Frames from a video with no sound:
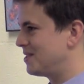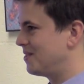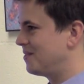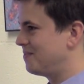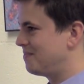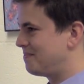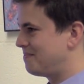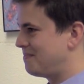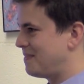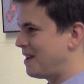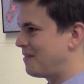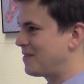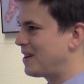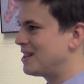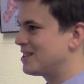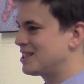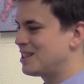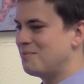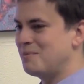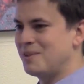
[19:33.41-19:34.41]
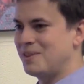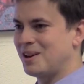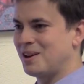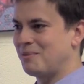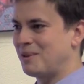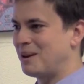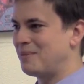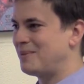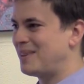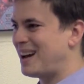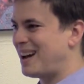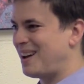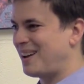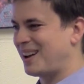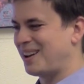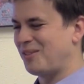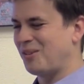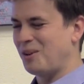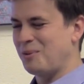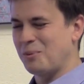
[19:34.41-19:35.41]
So I've got some in there, but I'm not,
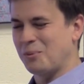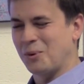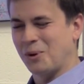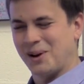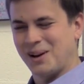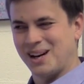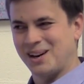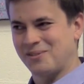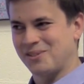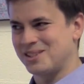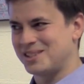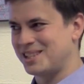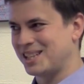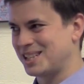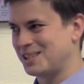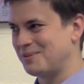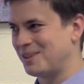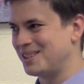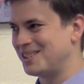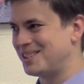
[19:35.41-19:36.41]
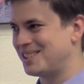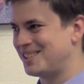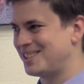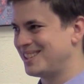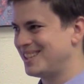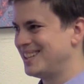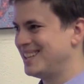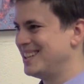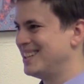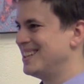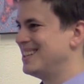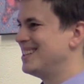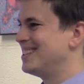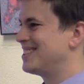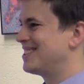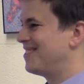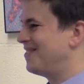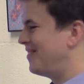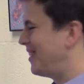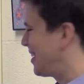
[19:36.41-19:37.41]
I've only been working on it for 6 months,
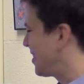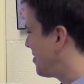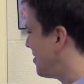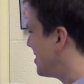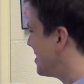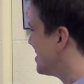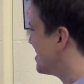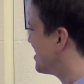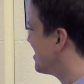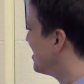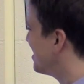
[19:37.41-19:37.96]
so I'm not quite as